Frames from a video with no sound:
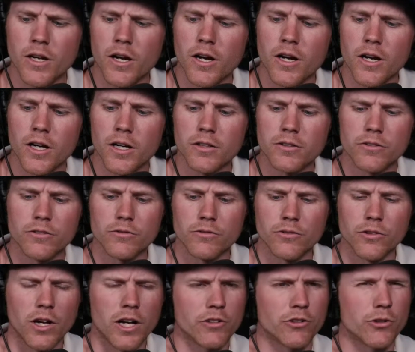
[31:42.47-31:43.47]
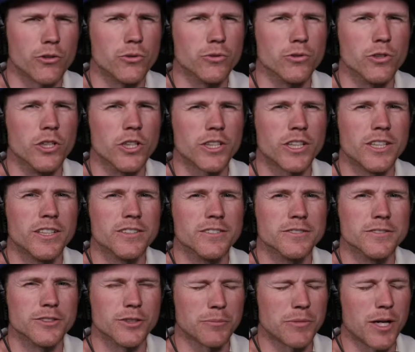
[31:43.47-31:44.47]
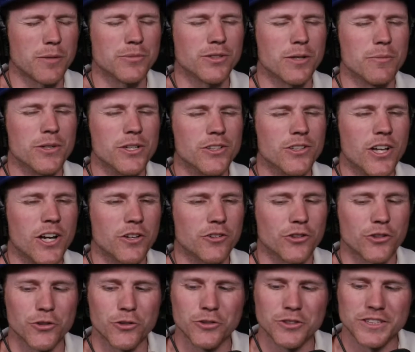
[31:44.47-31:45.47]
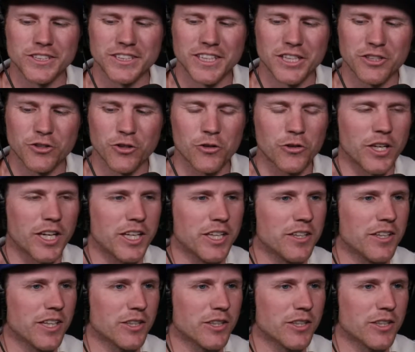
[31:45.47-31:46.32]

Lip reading: logical look. Sometimes I'm illogical, and that's okay.